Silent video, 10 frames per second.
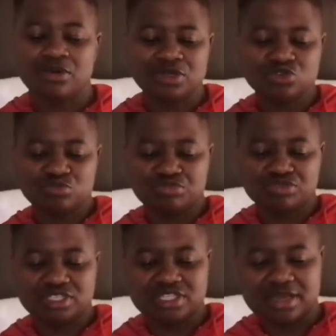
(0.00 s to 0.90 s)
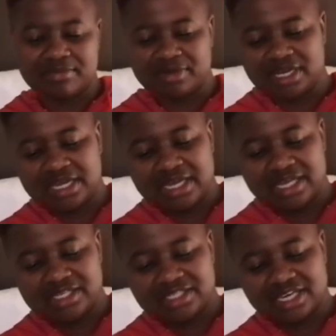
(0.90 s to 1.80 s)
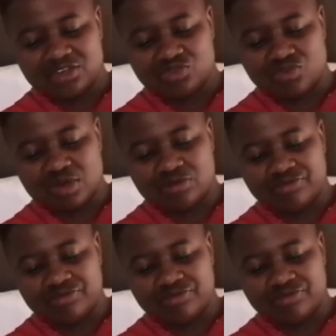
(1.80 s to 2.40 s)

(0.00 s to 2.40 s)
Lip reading: I want to put them inside one